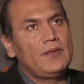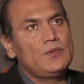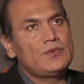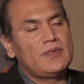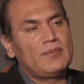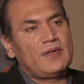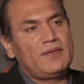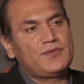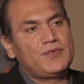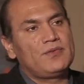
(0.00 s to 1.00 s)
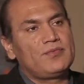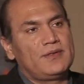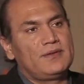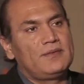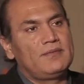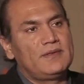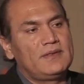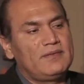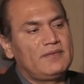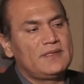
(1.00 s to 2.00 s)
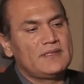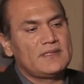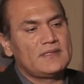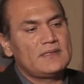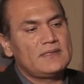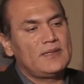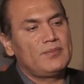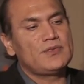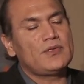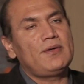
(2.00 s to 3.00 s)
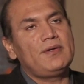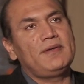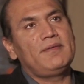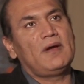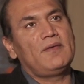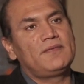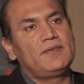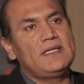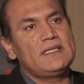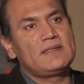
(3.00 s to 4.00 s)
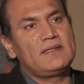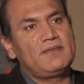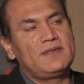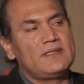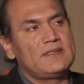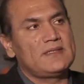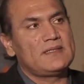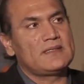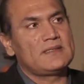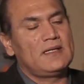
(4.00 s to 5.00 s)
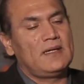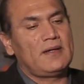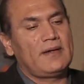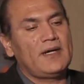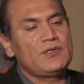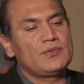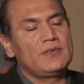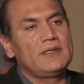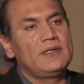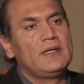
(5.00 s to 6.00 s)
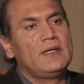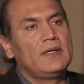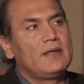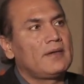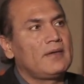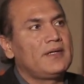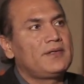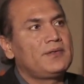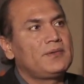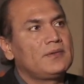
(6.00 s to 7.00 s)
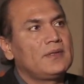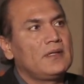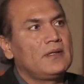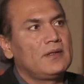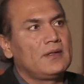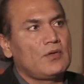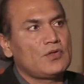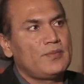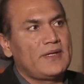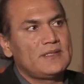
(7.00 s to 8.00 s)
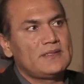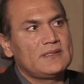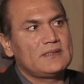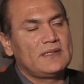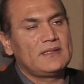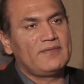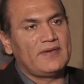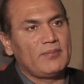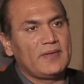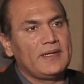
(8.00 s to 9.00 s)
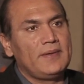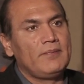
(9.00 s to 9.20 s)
huge number of children with liver diseases, and majority of these liver diseases are actually related to the cross marriages in the family.